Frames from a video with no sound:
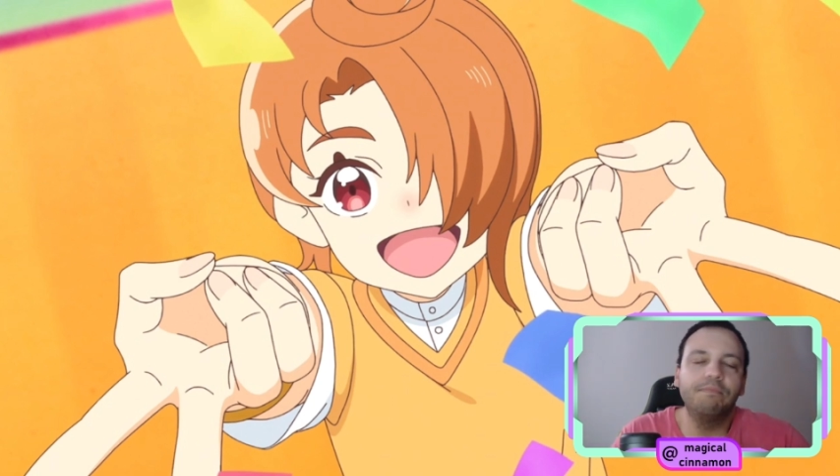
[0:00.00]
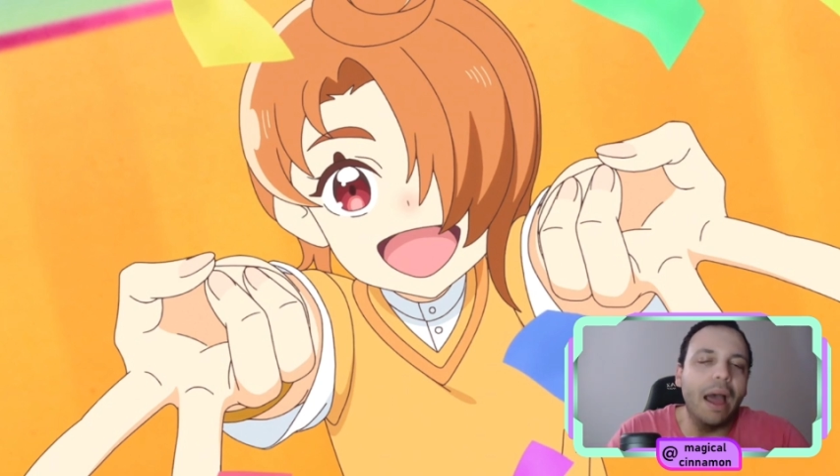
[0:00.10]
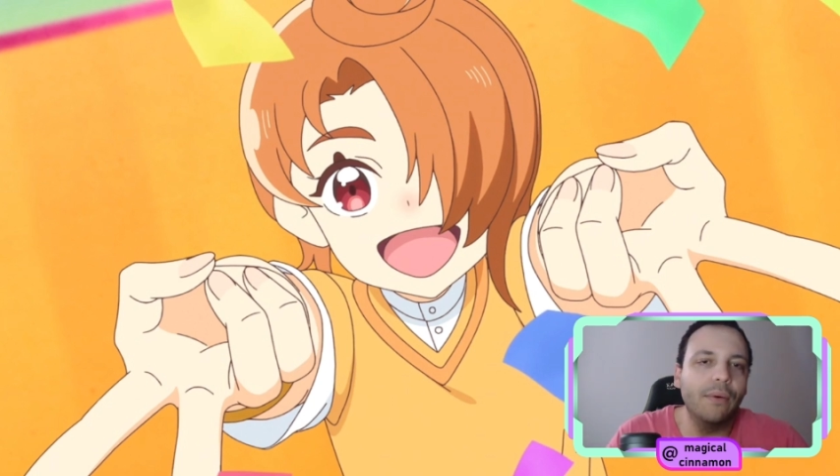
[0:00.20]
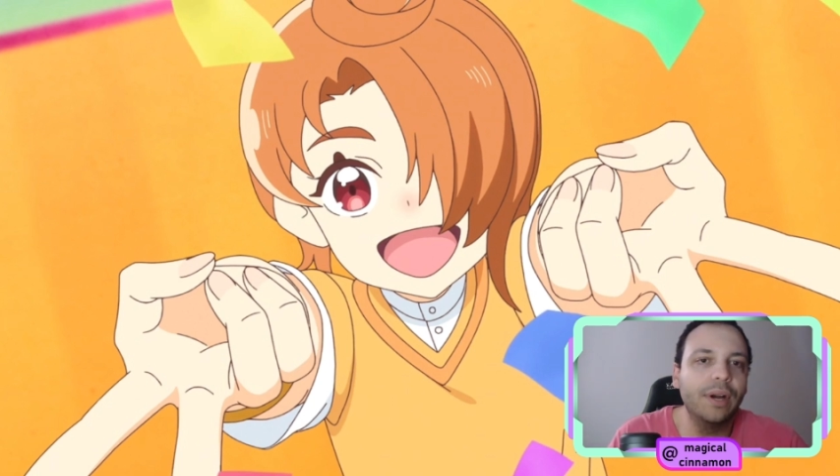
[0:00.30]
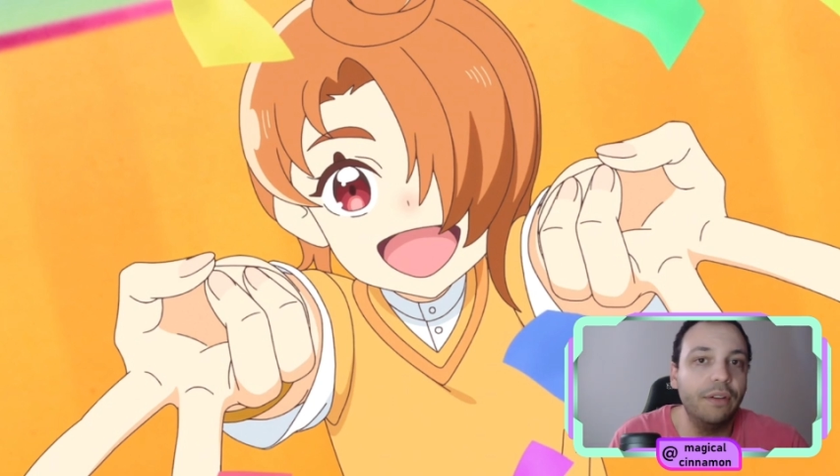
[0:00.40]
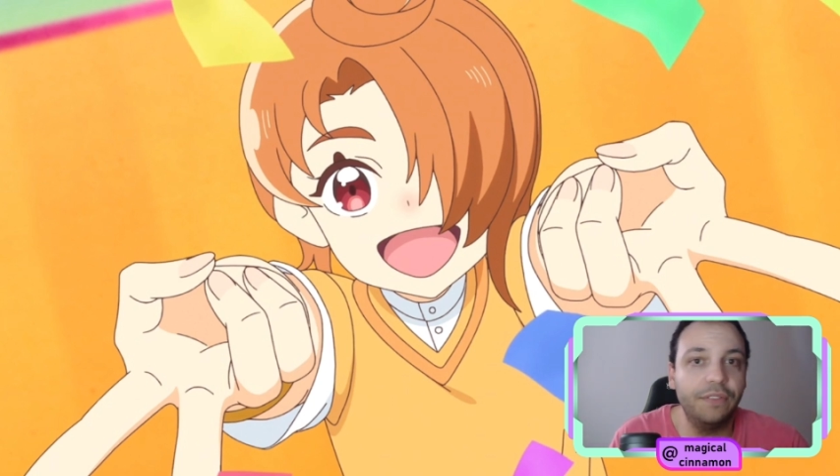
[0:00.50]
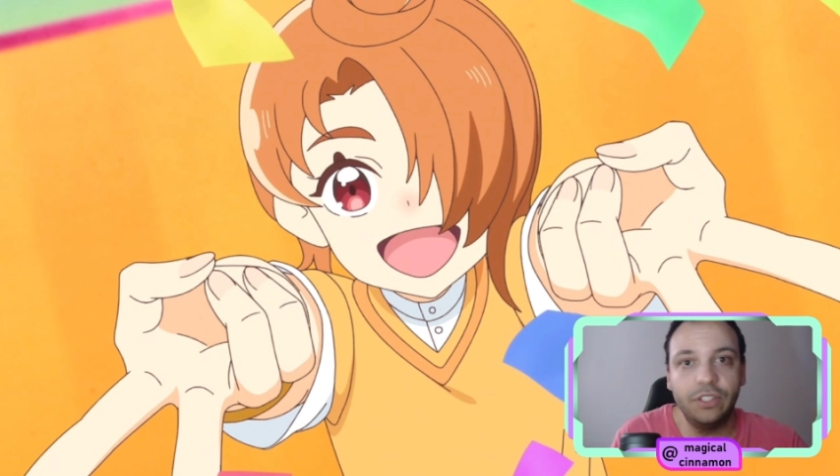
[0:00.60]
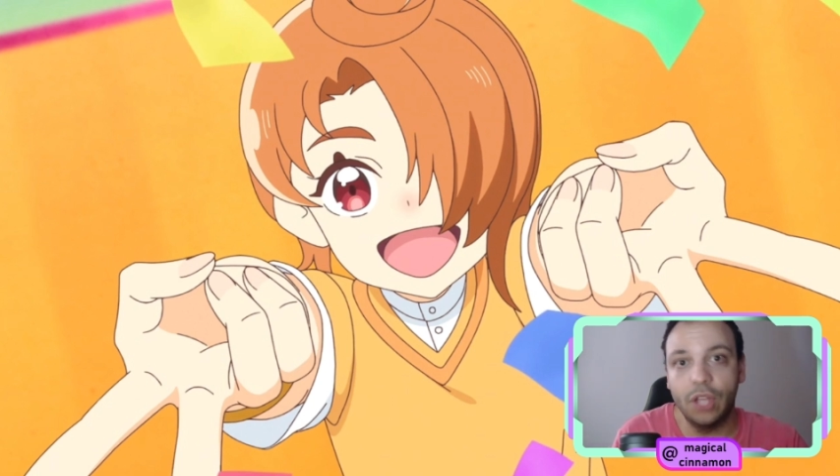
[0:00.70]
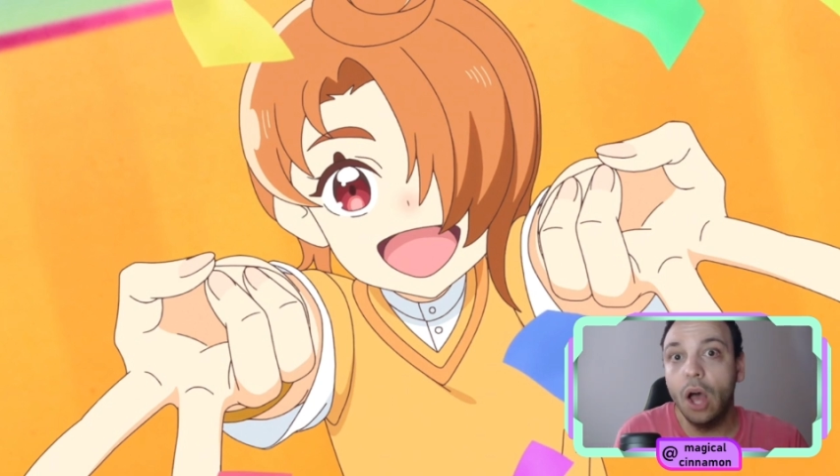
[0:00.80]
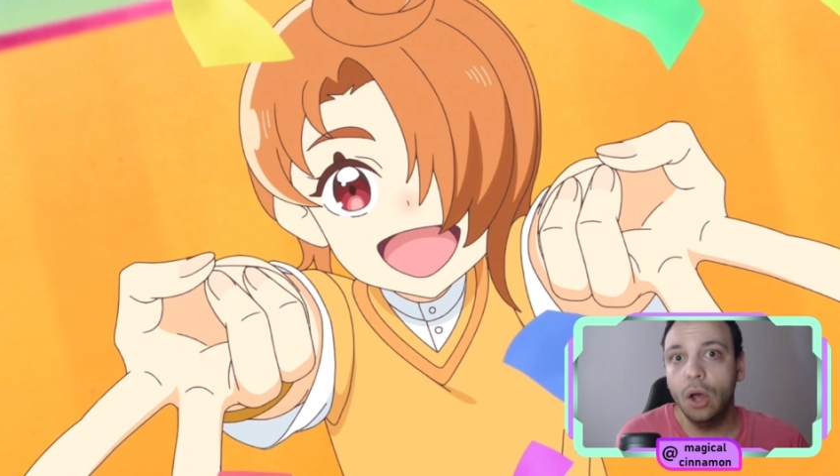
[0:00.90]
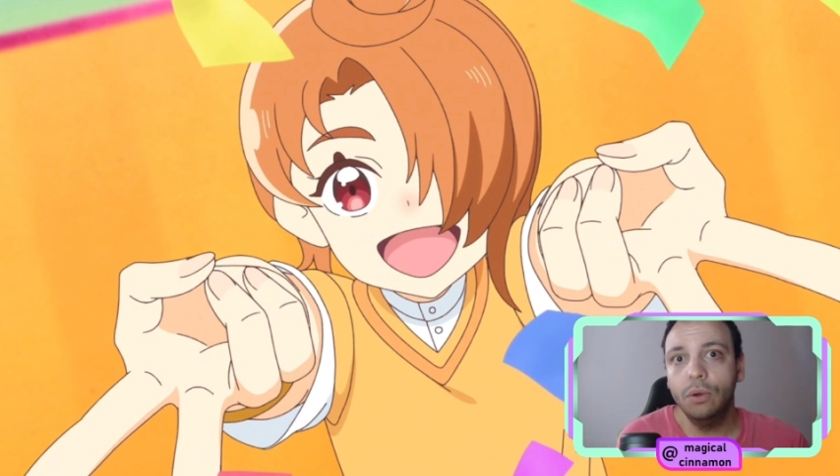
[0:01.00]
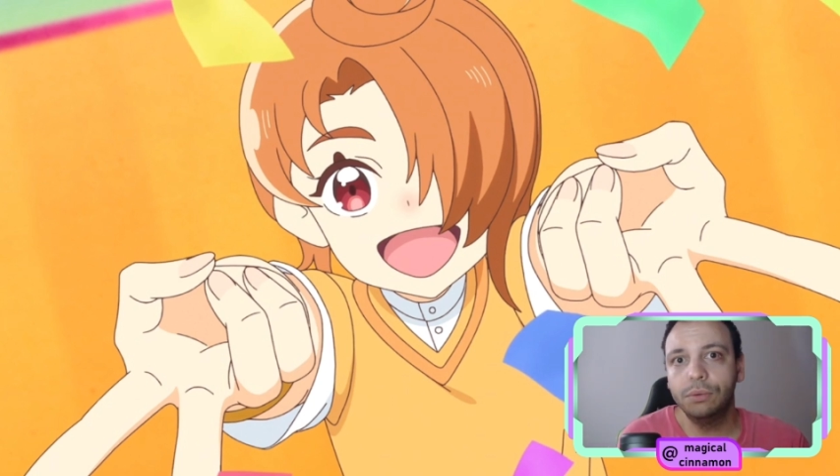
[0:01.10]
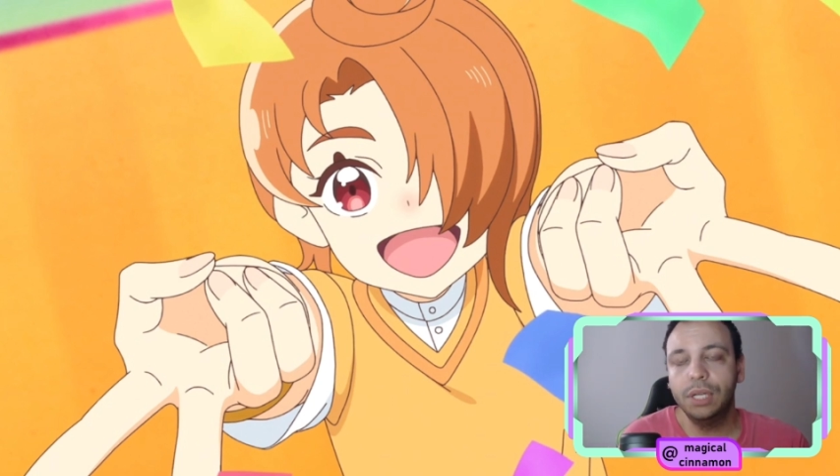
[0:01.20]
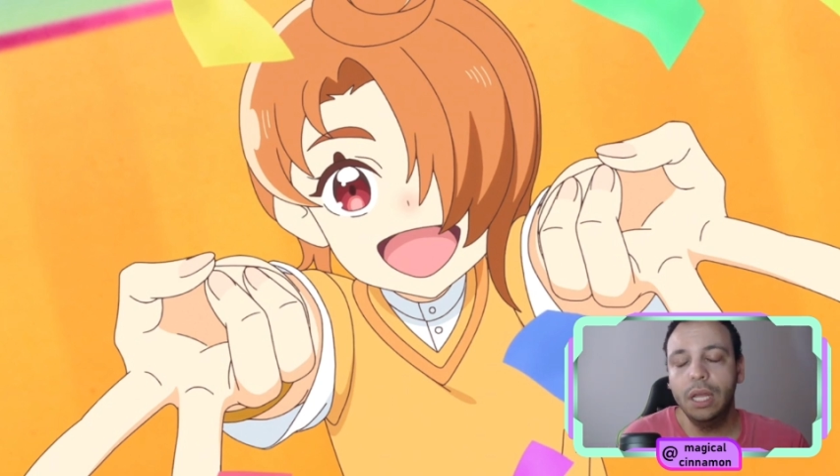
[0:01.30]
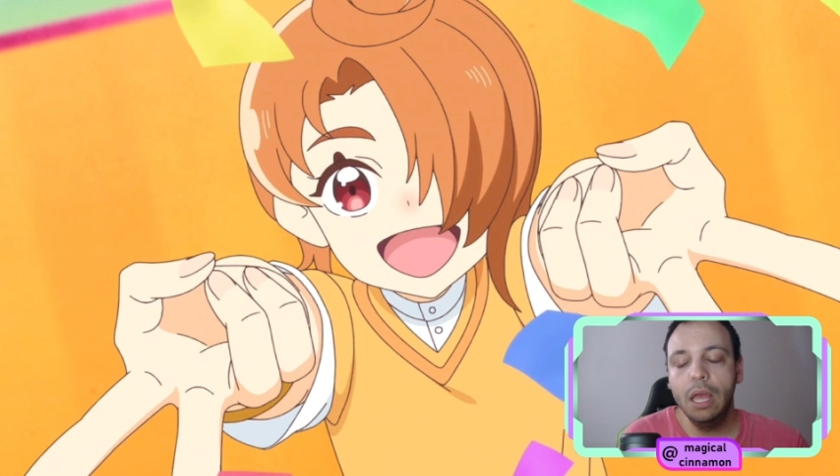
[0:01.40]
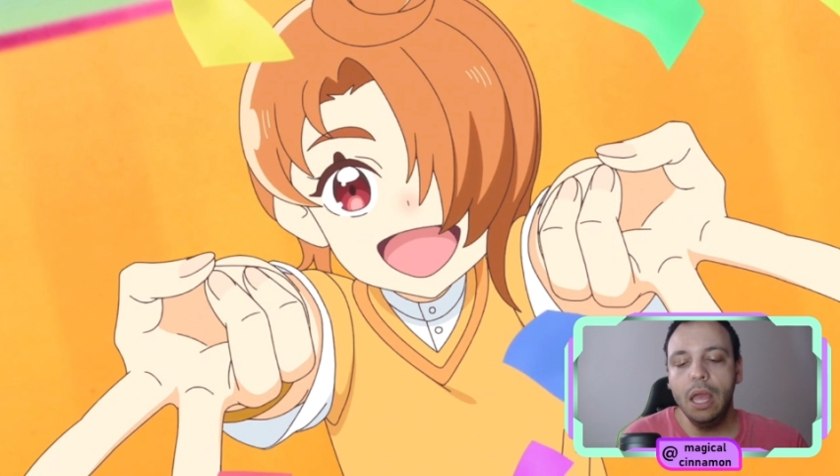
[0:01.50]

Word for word: power of its own,